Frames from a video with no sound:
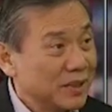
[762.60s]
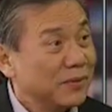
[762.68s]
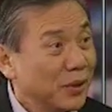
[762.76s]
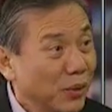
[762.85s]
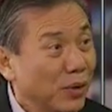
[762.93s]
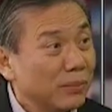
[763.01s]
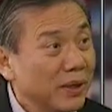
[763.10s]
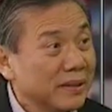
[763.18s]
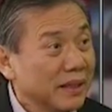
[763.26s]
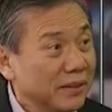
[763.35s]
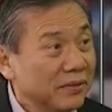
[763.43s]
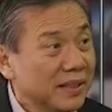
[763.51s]
is for normal
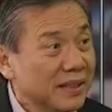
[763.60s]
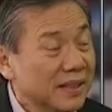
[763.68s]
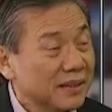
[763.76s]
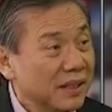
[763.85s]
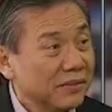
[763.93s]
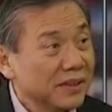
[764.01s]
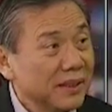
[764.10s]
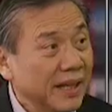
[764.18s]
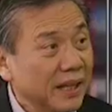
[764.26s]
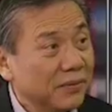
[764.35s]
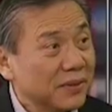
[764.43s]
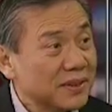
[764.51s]
deliveries, and
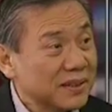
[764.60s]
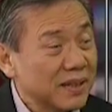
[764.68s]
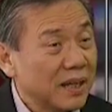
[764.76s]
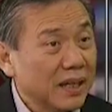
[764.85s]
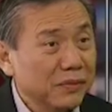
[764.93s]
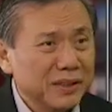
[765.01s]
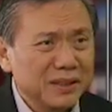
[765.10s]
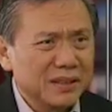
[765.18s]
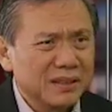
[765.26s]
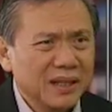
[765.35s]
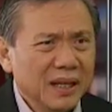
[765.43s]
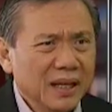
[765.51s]
78 for cesarean, which
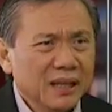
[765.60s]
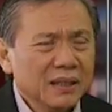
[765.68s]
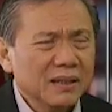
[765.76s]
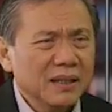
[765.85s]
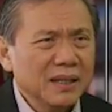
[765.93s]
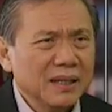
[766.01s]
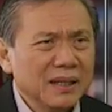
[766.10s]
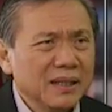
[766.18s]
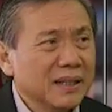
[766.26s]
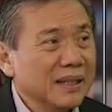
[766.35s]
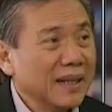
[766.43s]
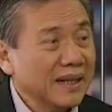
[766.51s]
is
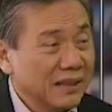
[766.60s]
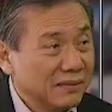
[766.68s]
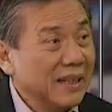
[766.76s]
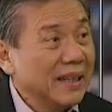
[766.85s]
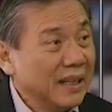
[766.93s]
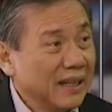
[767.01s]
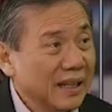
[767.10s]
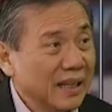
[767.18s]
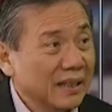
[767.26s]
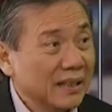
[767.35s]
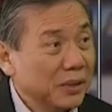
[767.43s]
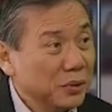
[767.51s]
not really
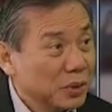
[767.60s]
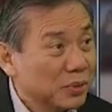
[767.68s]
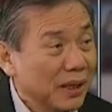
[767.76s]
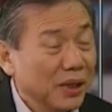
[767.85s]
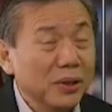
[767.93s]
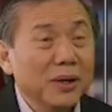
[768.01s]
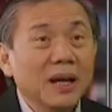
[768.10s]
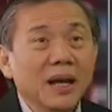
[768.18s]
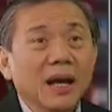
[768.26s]
the usual. No?